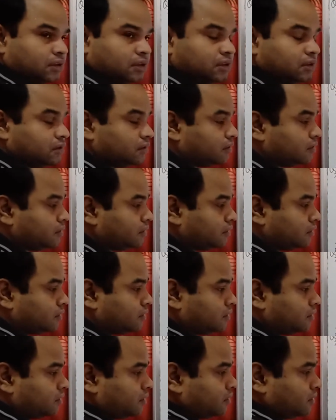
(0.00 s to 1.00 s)
the
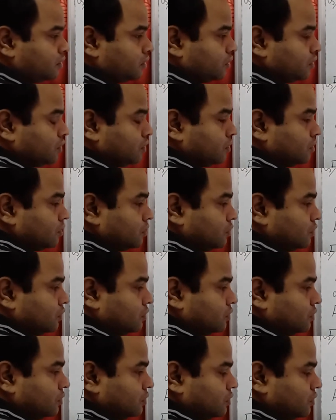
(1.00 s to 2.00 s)

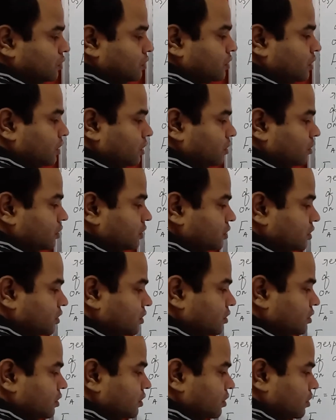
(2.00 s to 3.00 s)
okay this is the
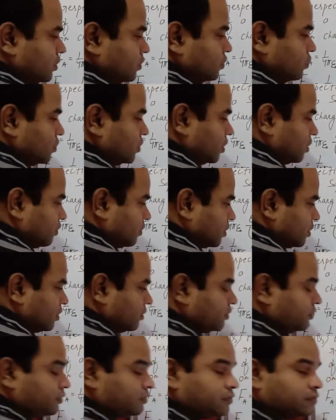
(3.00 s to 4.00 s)
root over of
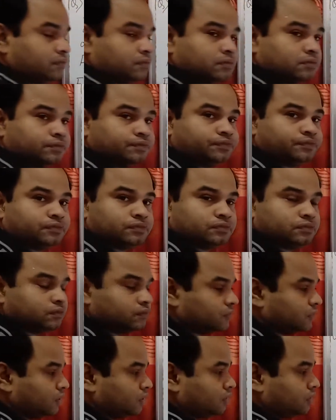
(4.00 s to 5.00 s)

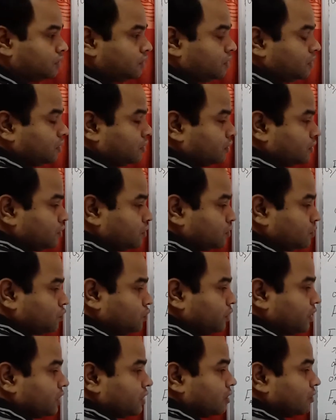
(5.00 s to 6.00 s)
the square
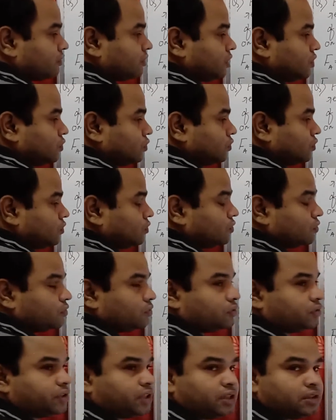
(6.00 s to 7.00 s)
of the two
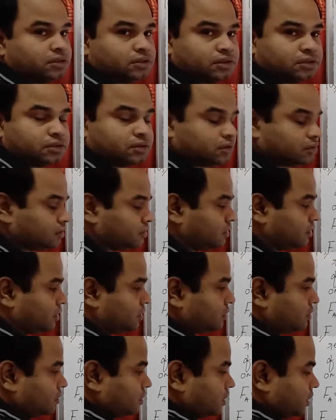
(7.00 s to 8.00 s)
charges
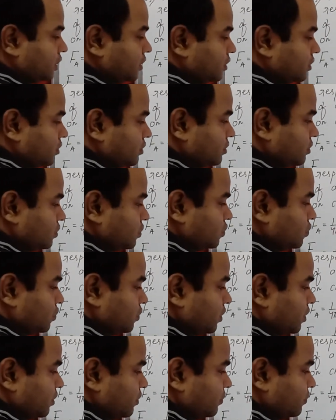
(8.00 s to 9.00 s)
that is 2f
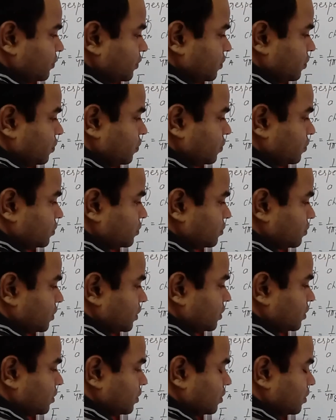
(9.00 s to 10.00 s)
rho whole square
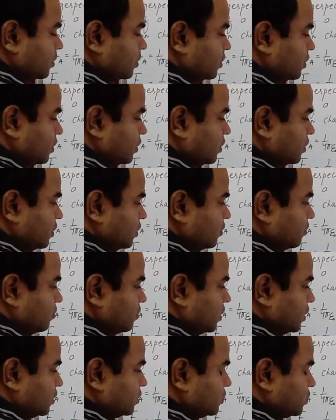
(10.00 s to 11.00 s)
plus
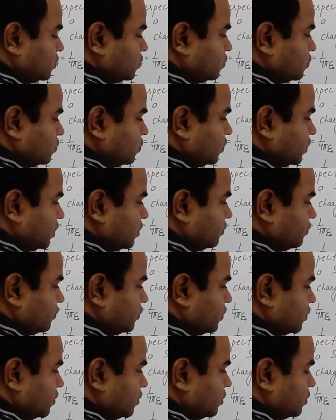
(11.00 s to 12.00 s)
2f rho
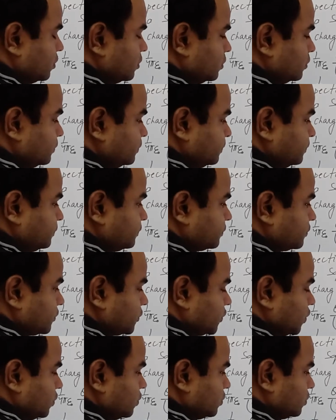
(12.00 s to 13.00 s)
whole
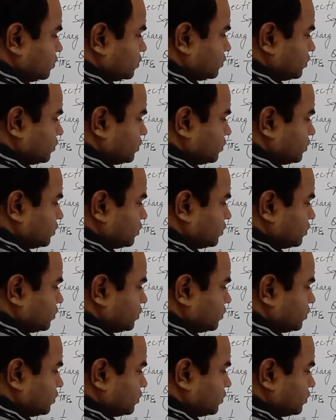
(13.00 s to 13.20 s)
square